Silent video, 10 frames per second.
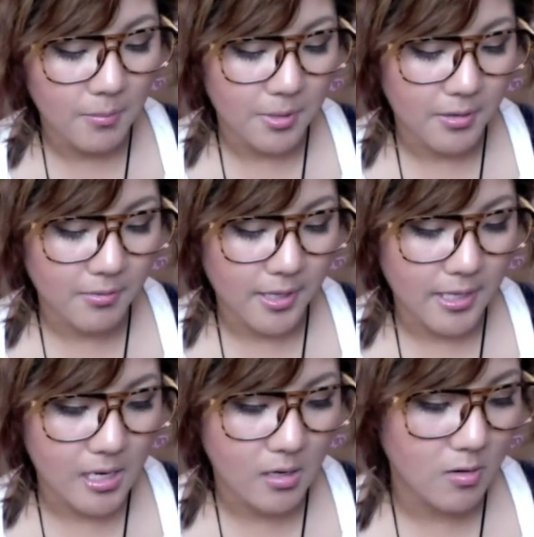But right
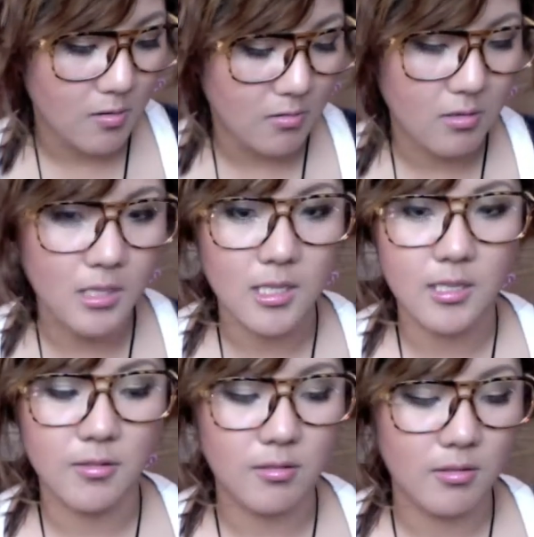now,
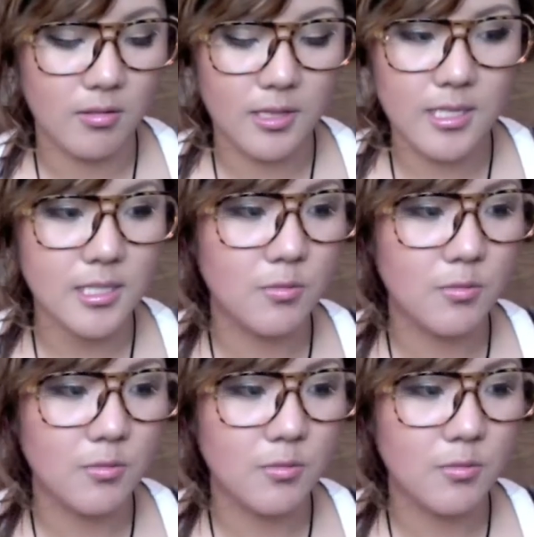these